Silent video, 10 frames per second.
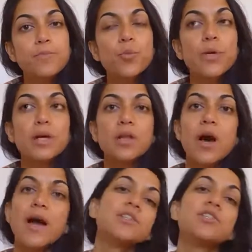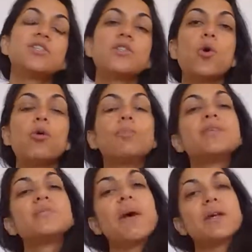We align to soul
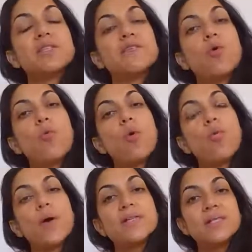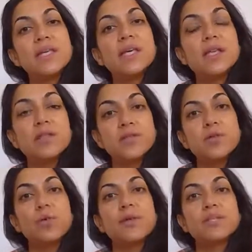perspective on what we're seeing, the
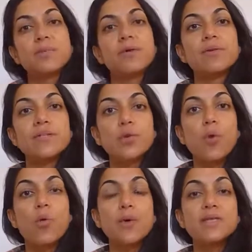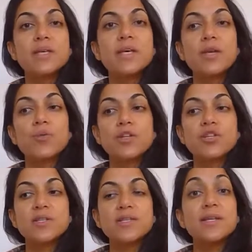soul experience to what we're seeing, which
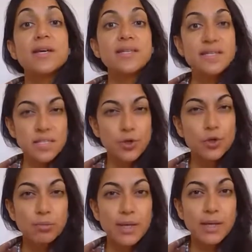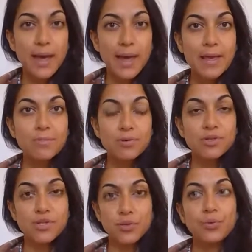is still being able
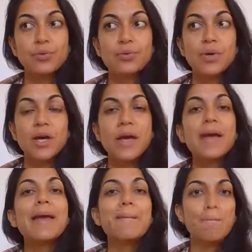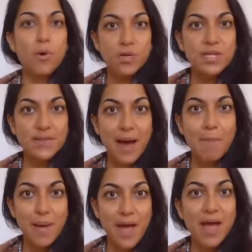to embody
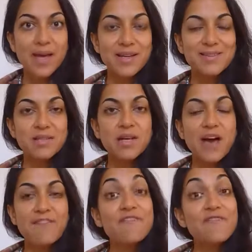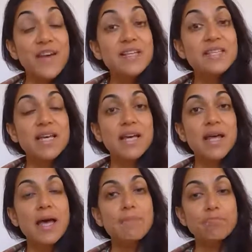that pain and face
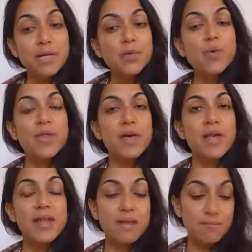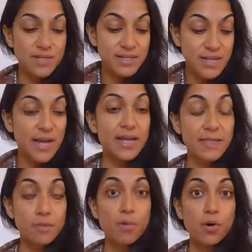it and be with it, and it be sat
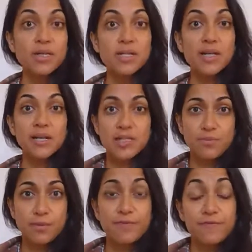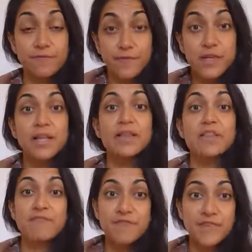in the body, and to be feeling
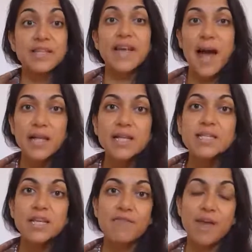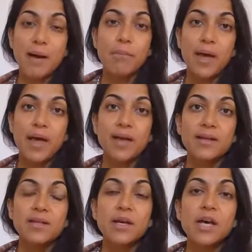the physicality of that
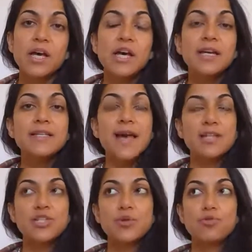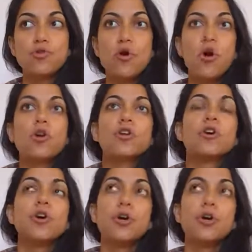pain, yet to not